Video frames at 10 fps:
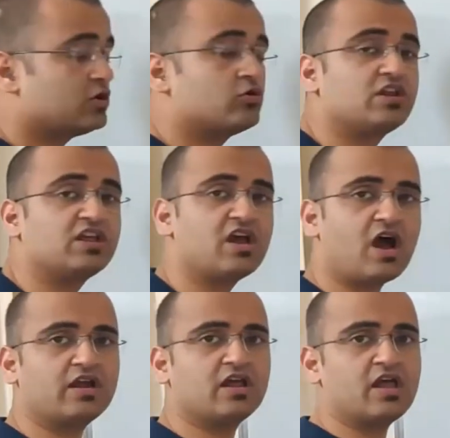security
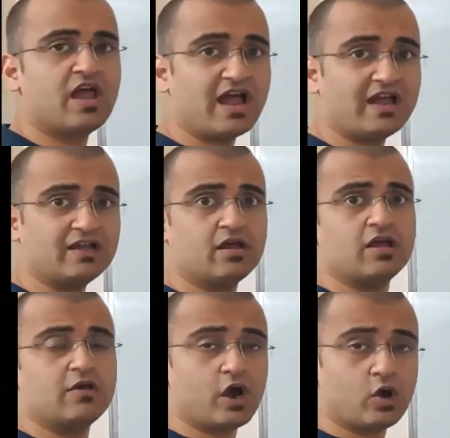guard, and
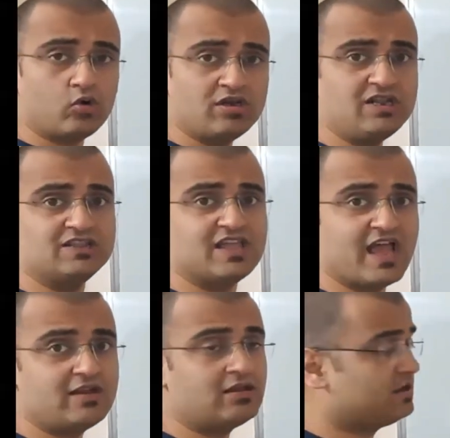only
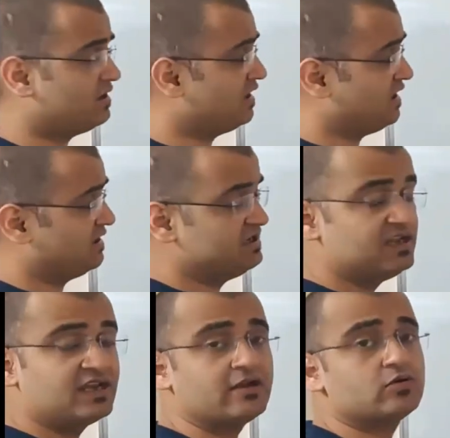then
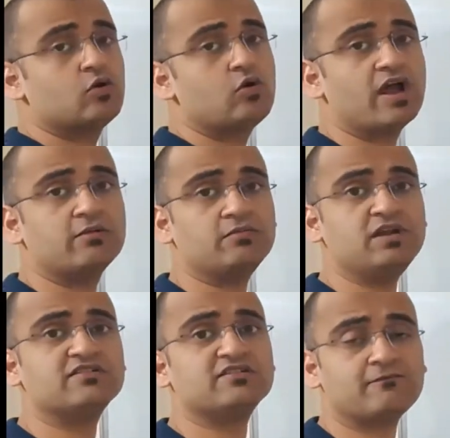he can go and
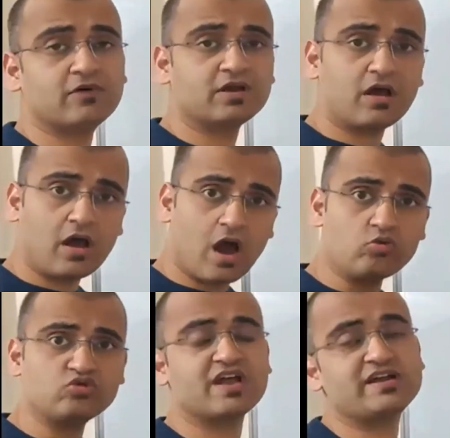meet someone
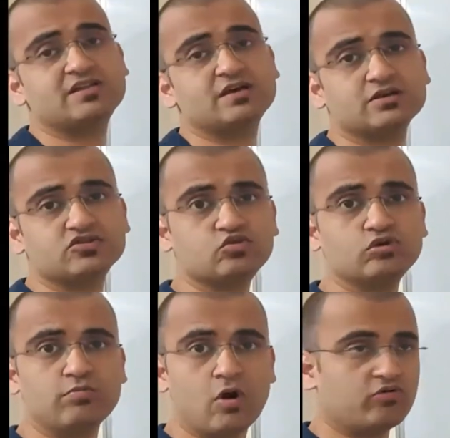outside the
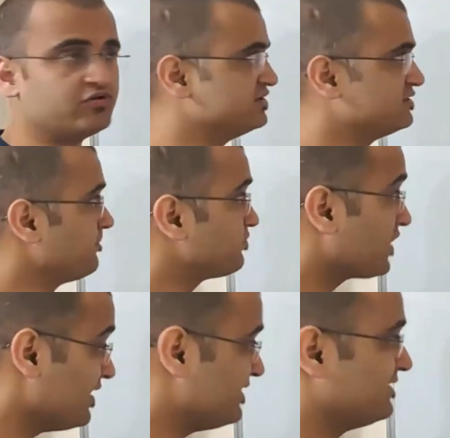school boundaries.
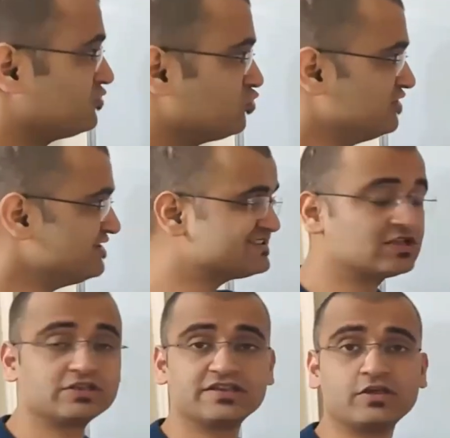So this
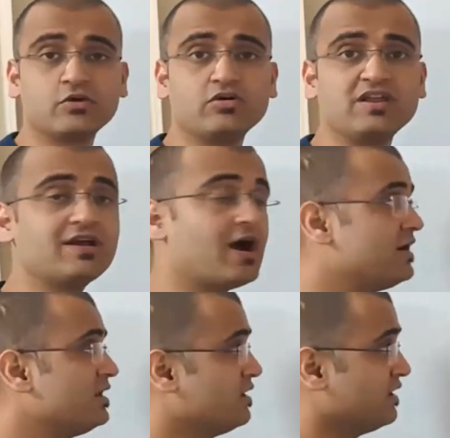security
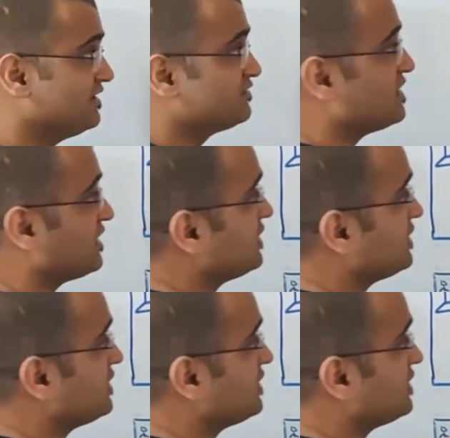guard is